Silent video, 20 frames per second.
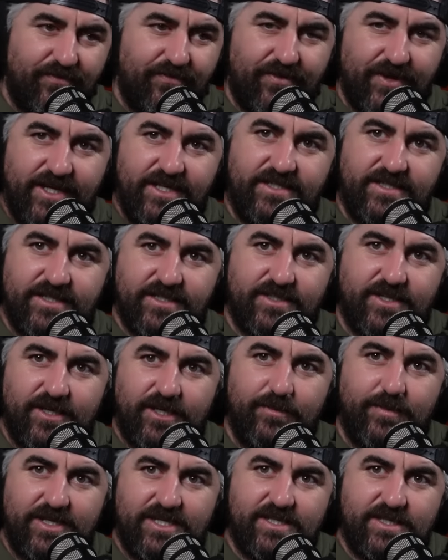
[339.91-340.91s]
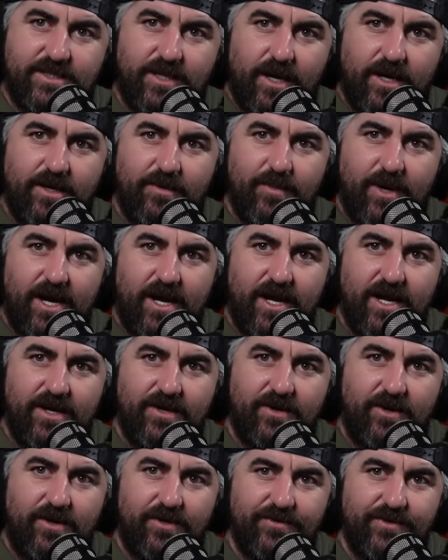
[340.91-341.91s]
this is going to be stuck in my
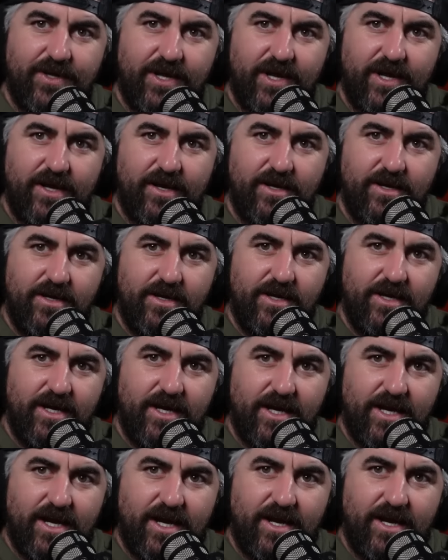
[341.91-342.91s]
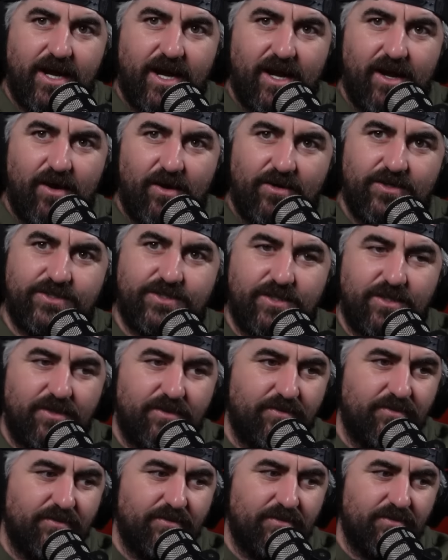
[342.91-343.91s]
head all day and I
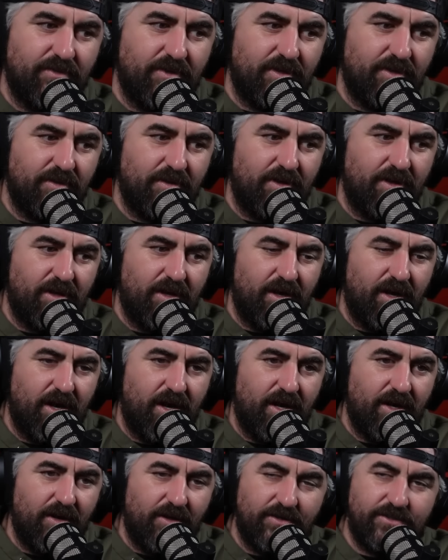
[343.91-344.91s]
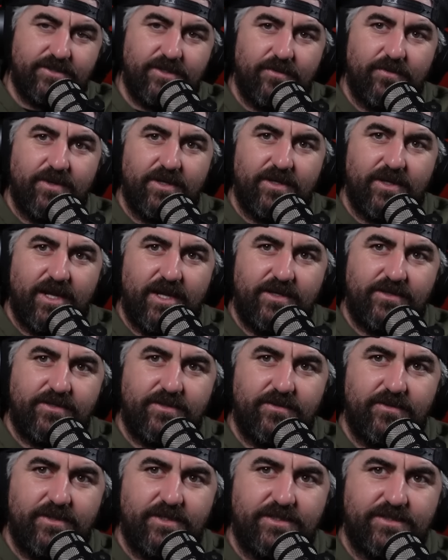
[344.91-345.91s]
also uh, I also relate
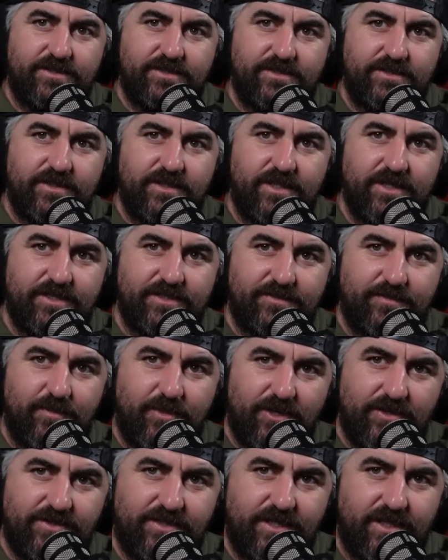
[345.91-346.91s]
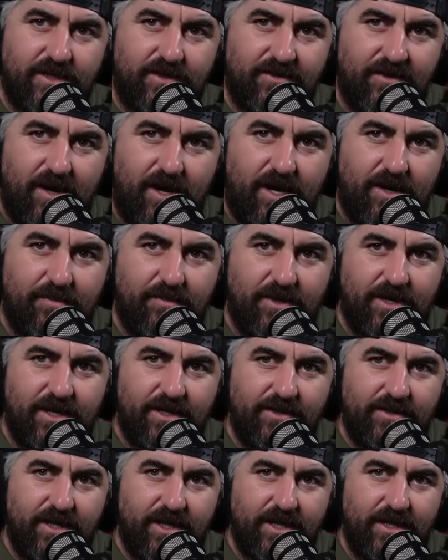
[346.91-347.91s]
to his his music a lot,
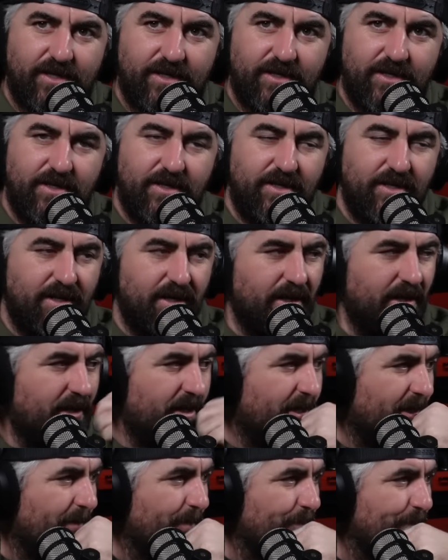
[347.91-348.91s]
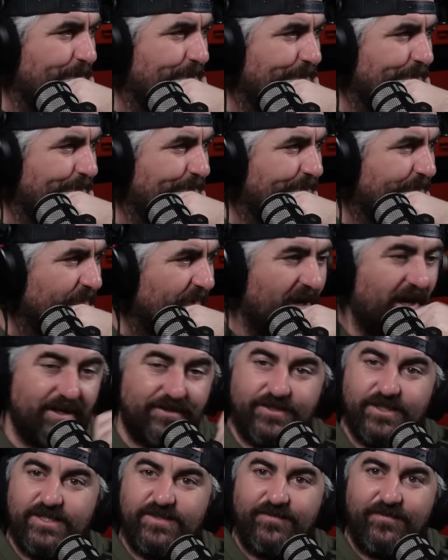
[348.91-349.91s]
man. Like um
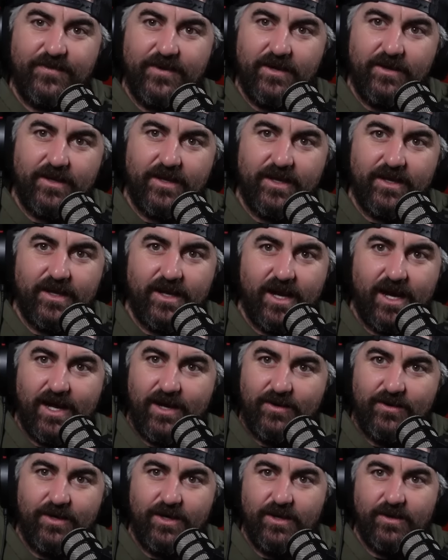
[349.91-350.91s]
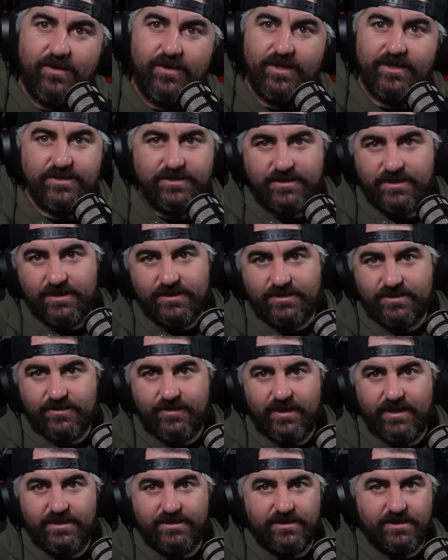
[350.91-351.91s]
I just feel it. I don't know. It's it's
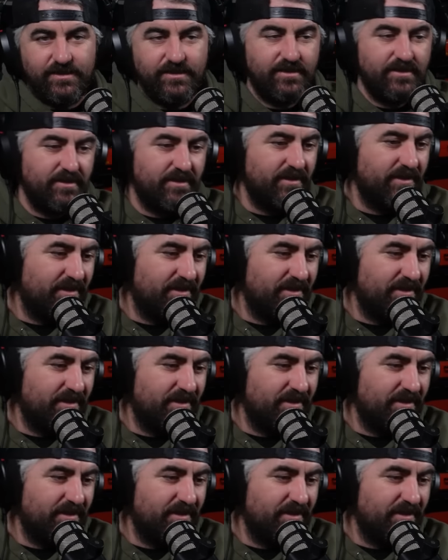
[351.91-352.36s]
crazy.